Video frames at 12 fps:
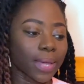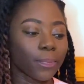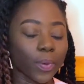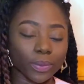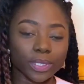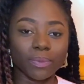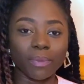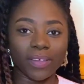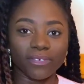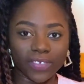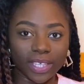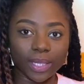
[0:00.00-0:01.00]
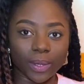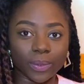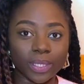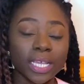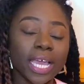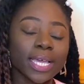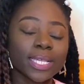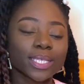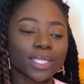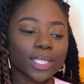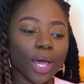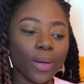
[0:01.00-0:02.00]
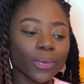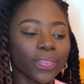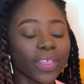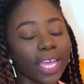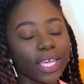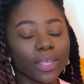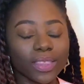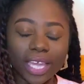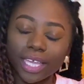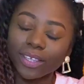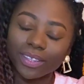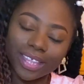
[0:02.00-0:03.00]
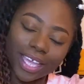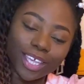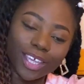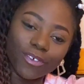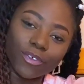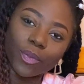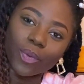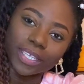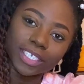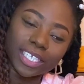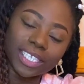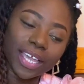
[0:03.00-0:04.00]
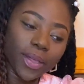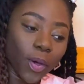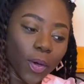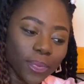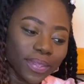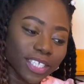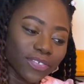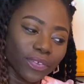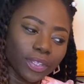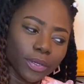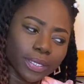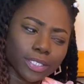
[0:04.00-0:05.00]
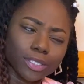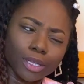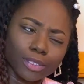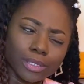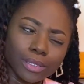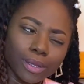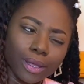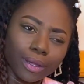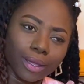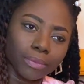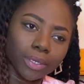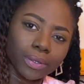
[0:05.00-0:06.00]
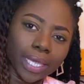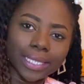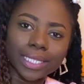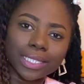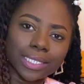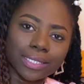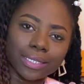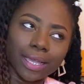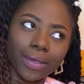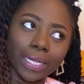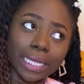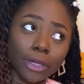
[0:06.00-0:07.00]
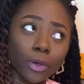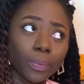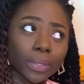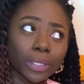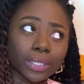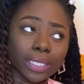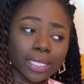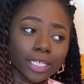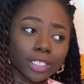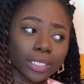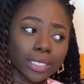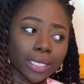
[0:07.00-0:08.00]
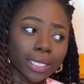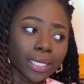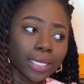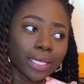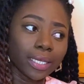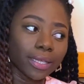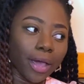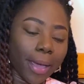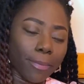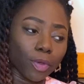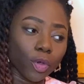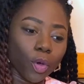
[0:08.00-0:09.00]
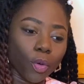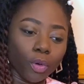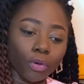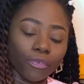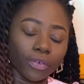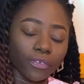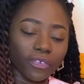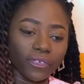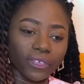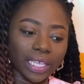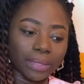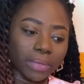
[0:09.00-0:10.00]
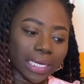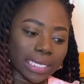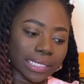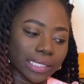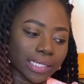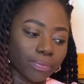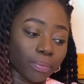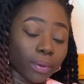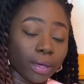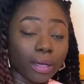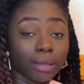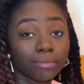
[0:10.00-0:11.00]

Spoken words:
post my videos. So thank you for watching. I hope this video is not too long. I'm gonna edit it now, and I hope it doesn't actually go over 15 minutes. Wow,